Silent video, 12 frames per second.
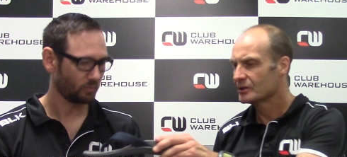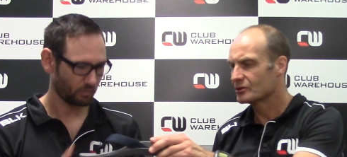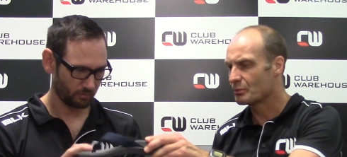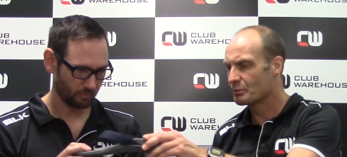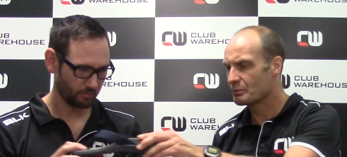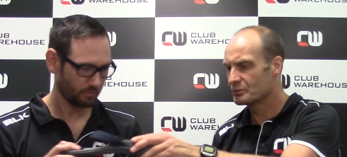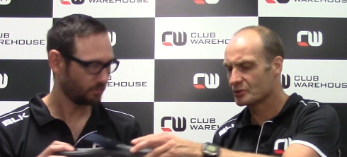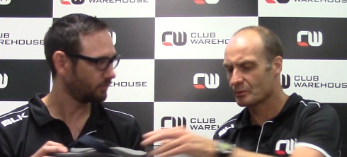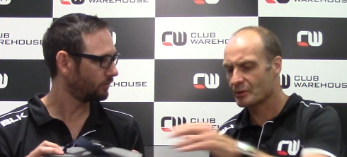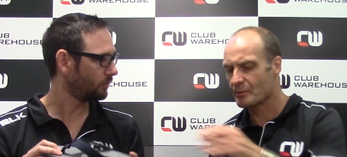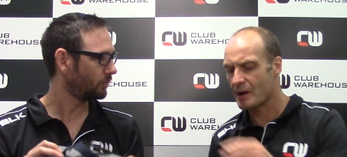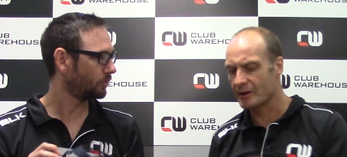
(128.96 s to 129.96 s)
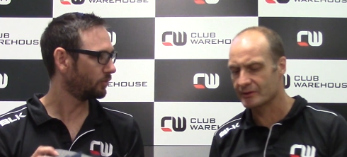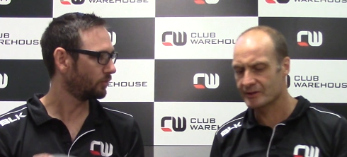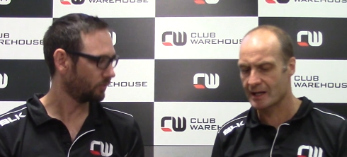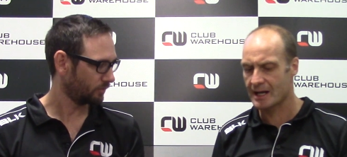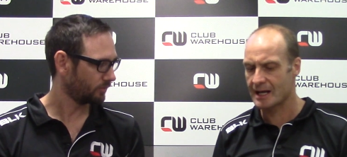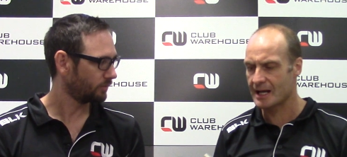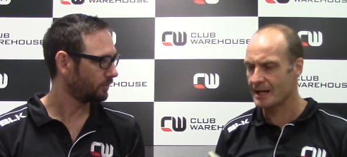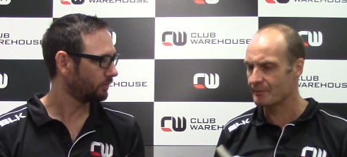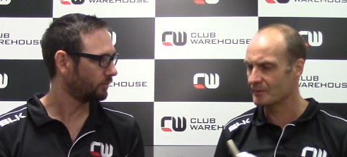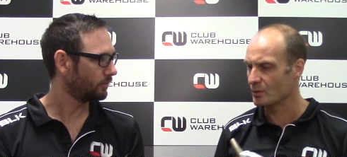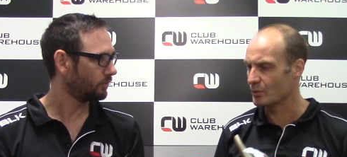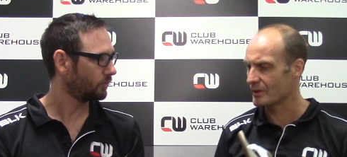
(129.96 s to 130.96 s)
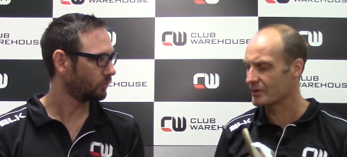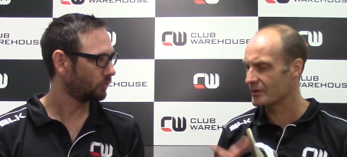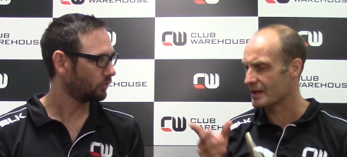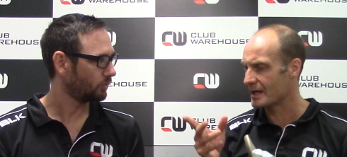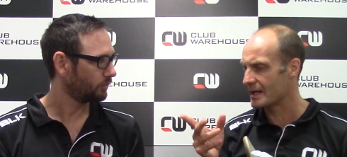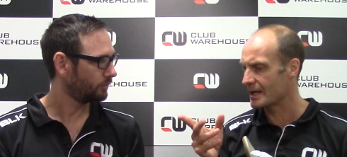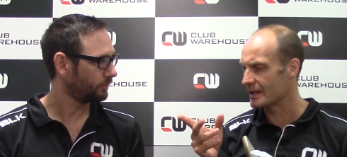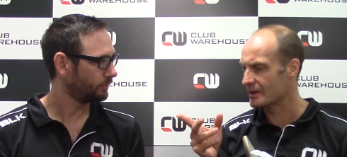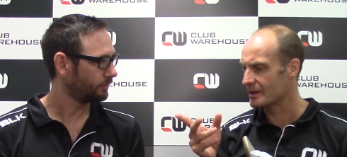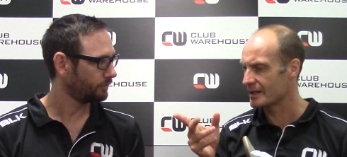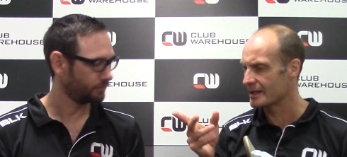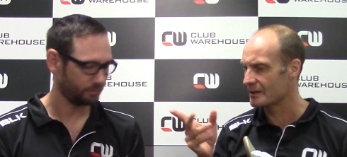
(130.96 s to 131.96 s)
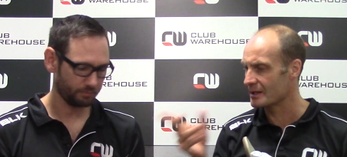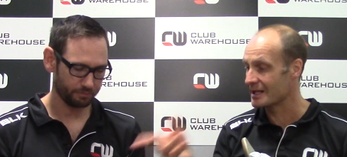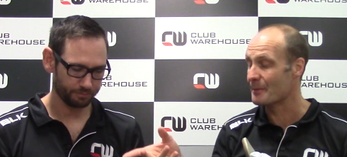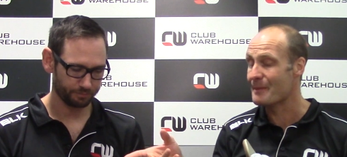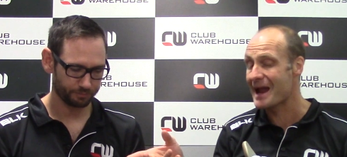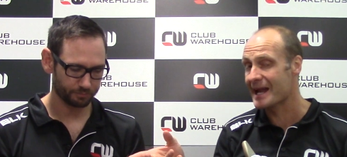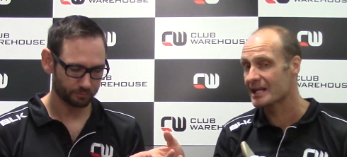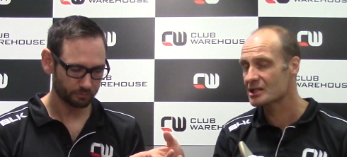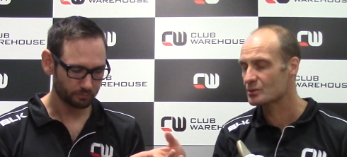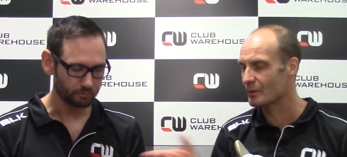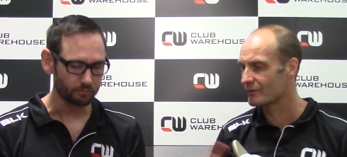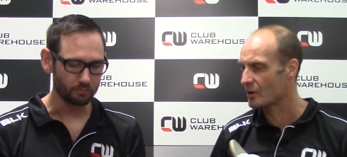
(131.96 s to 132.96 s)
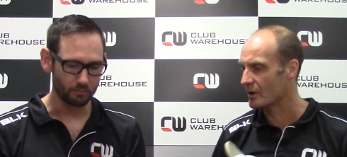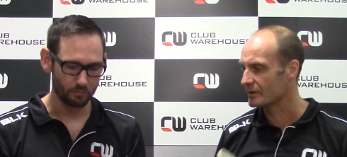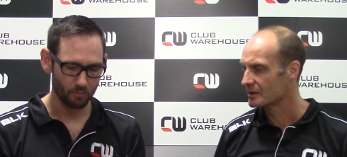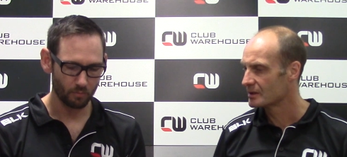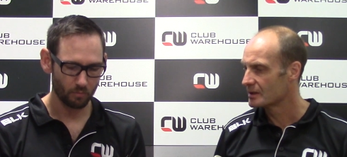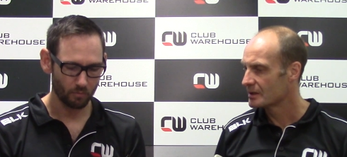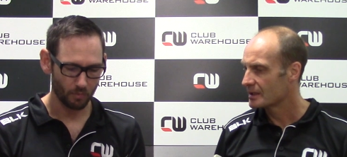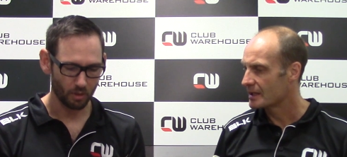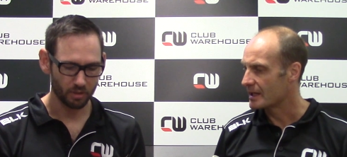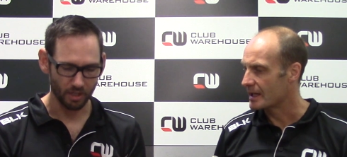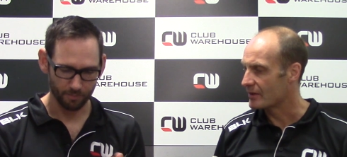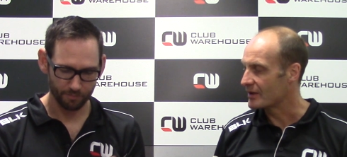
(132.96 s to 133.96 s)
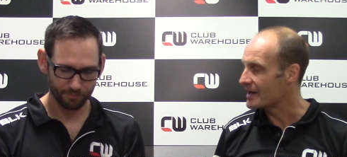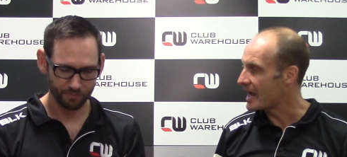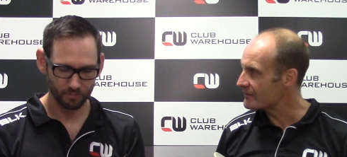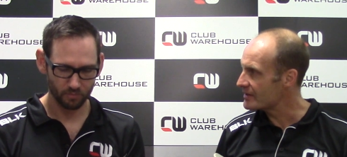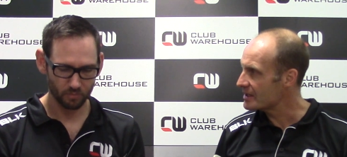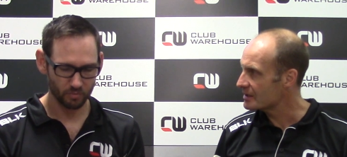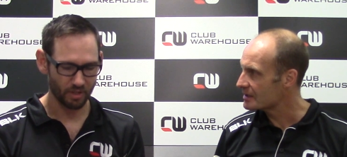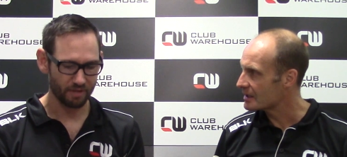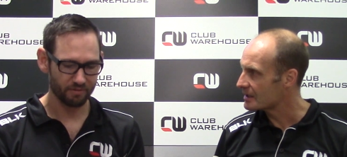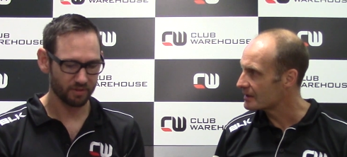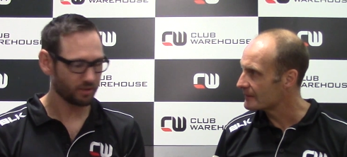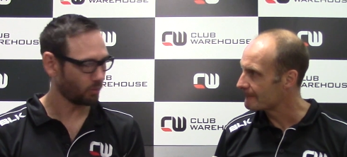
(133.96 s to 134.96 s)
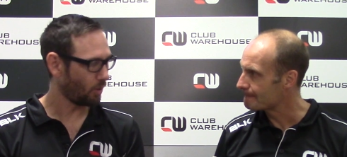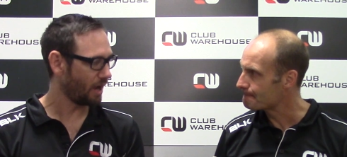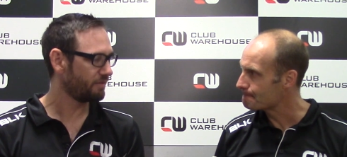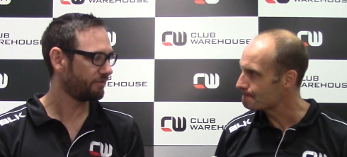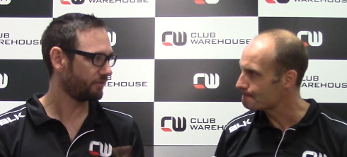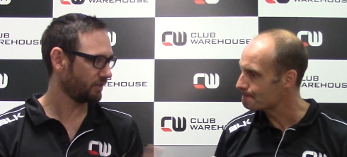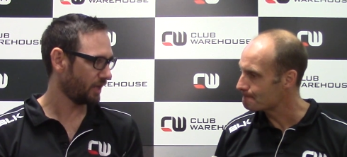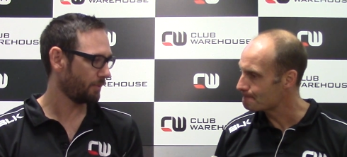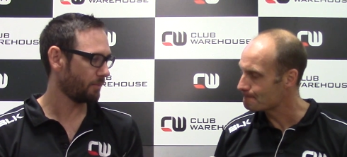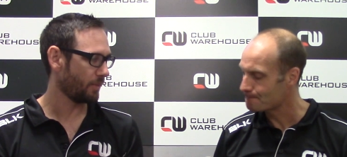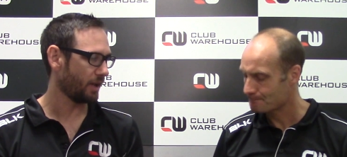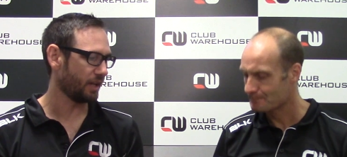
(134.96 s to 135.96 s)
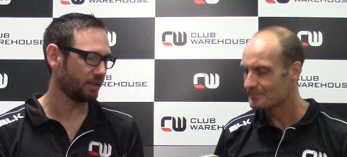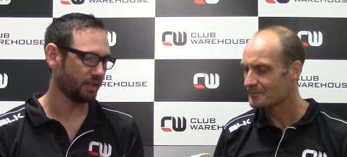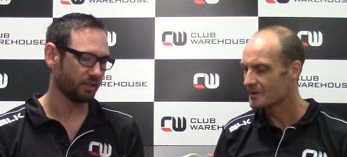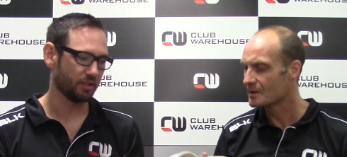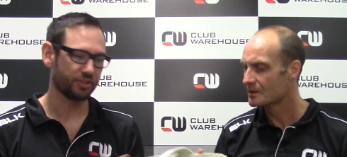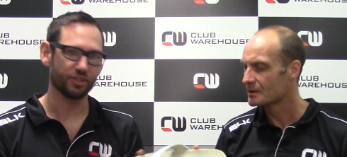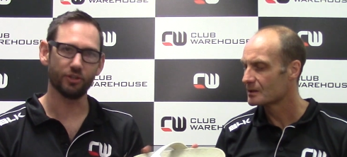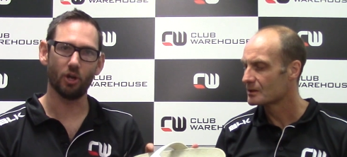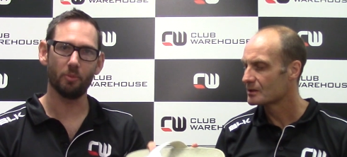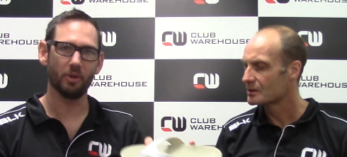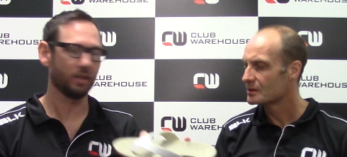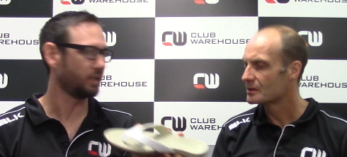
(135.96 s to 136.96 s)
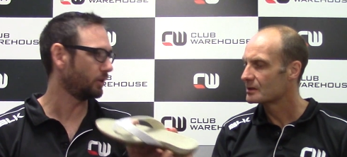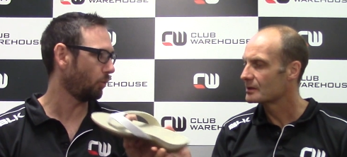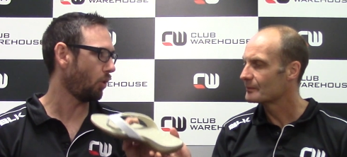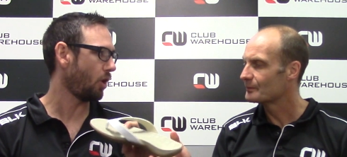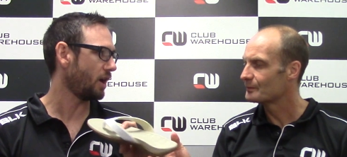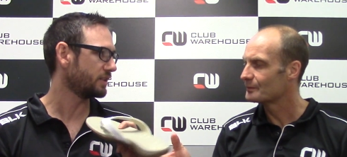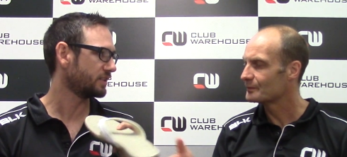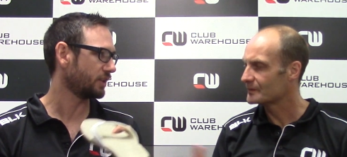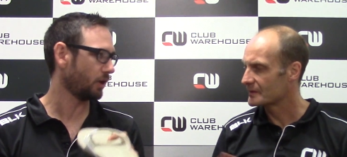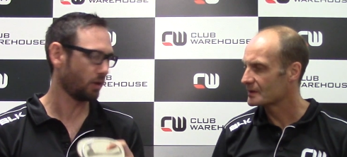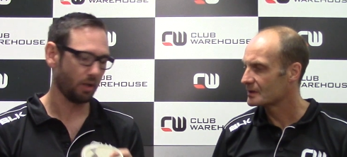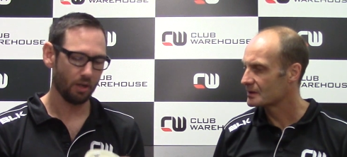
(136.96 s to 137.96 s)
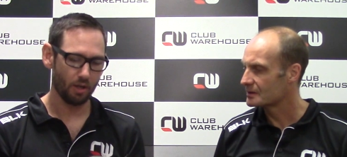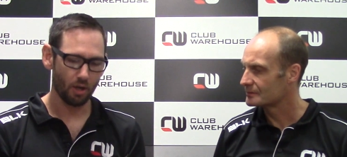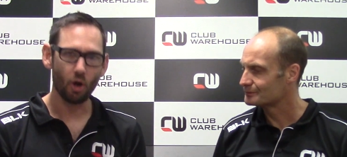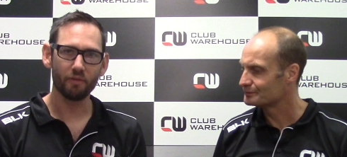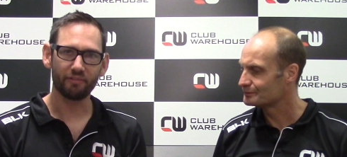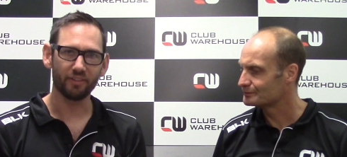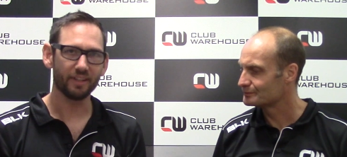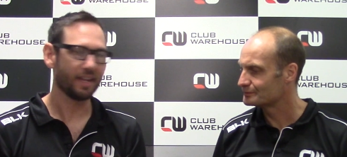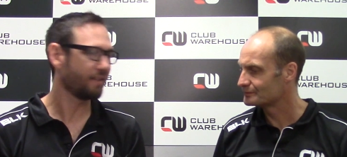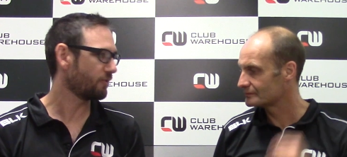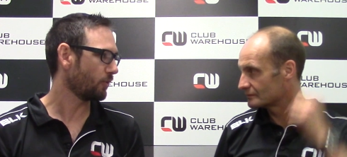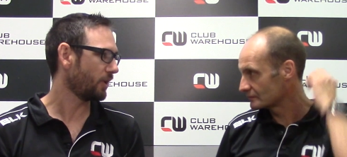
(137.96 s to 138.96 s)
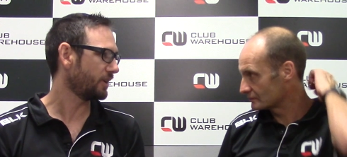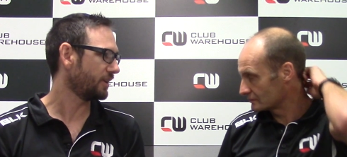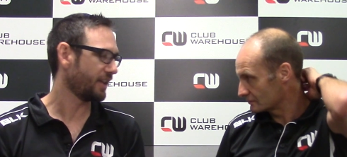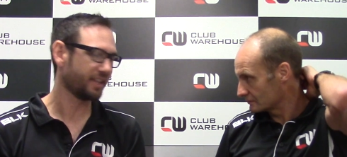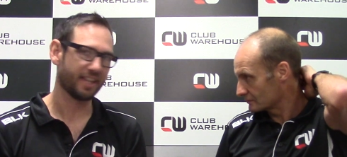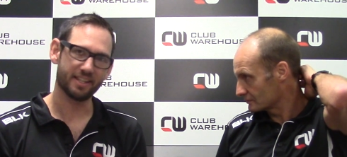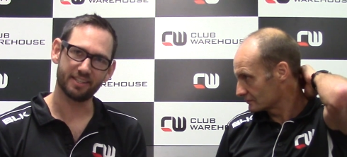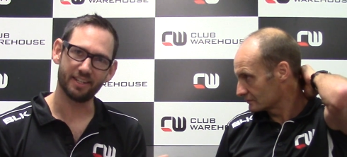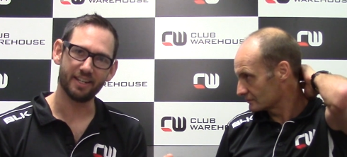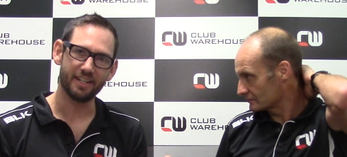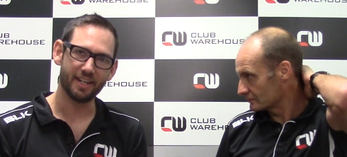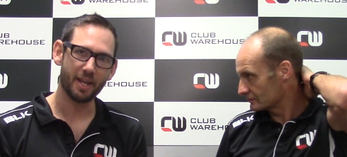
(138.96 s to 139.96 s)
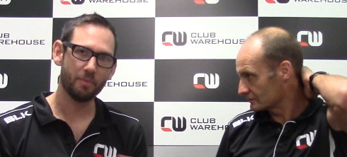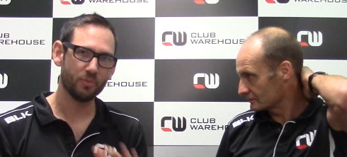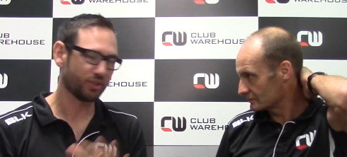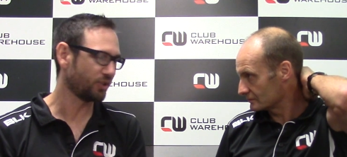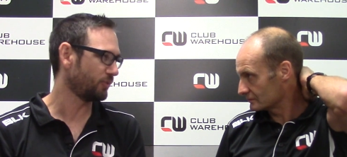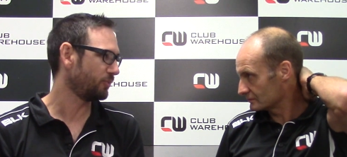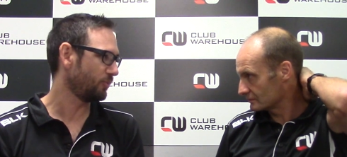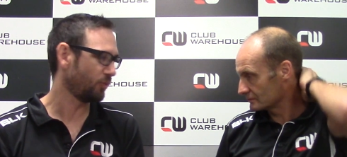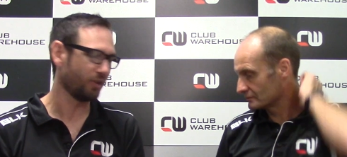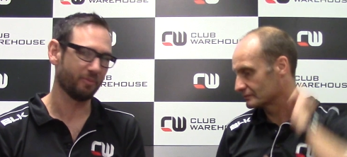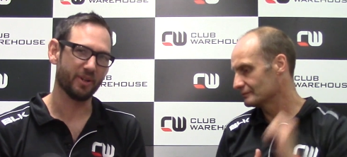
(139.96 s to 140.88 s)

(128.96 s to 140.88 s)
Speaker 1: to, to promote. Um, with uh, the in the men's, we've got uh, the Navy. Navy in the
Speaker 2: wave, yeah, and then the Sonoma in the Y. So hopefully everyone gets an EDM. So you would have